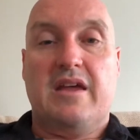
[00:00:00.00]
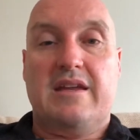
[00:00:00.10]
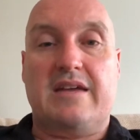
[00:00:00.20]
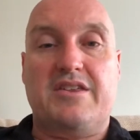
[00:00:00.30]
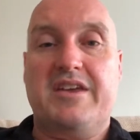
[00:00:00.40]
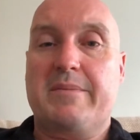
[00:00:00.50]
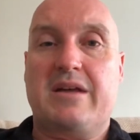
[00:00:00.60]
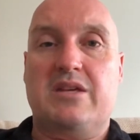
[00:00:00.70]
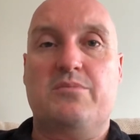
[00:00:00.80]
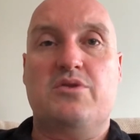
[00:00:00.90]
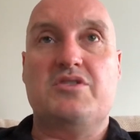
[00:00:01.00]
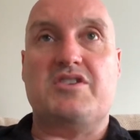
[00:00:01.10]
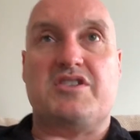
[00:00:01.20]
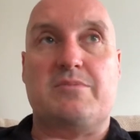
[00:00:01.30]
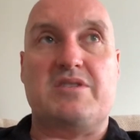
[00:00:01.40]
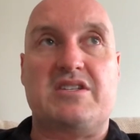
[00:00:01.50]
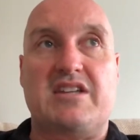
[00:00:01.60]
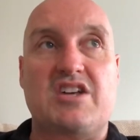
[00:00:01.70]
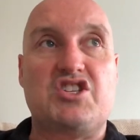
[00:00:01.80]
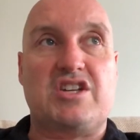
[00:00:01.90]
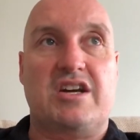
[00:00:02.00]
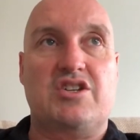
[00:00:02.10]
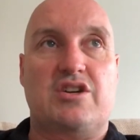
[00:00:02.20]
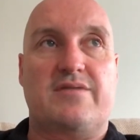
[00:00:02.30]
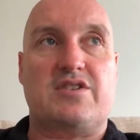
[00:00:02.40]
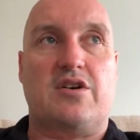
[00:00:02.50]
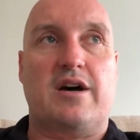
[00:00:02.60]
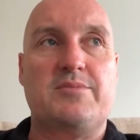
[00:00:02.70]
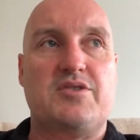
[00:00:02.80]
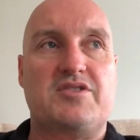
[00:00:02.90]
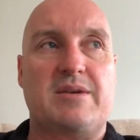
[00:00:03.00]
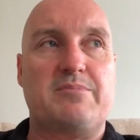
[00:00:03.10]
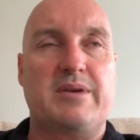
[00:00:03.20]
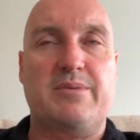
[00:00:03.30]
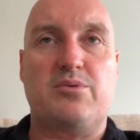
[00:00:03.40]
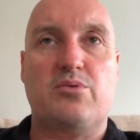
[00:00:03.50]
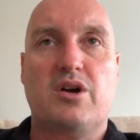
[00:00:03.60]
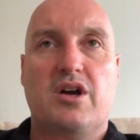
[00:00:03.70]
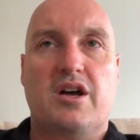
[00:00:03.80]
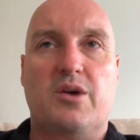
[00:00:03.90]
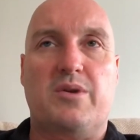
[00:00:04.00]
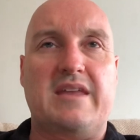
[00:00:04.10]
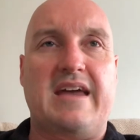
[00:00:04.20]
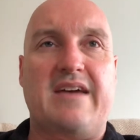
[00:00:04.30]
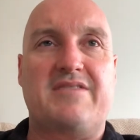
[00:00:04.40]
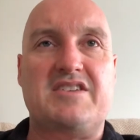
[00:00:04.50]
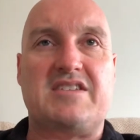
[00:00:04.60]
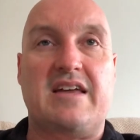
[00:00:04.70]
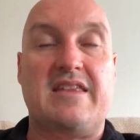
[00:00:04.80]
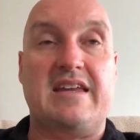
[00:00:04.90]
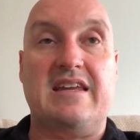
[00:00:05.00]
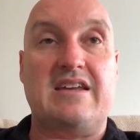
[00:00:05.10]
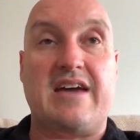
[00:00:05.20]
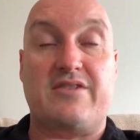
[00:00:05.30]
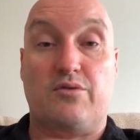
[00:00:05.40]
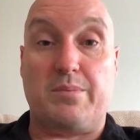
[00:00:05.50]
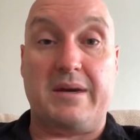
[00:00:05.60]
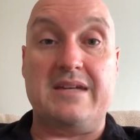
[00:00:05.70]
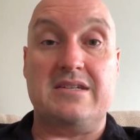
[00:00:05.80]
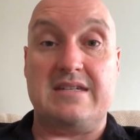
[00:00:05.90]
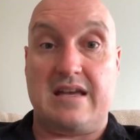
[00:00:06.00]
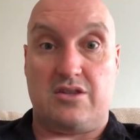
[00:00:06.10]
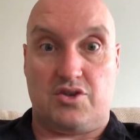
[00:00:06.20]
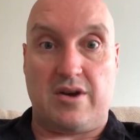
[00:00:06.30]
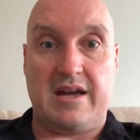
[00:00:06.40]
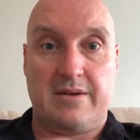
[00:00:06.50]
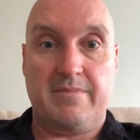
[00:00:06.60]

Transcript: Now, the thing about the immune system is it does change over time. So some people, when they have this done, they need to have it repeated down the track.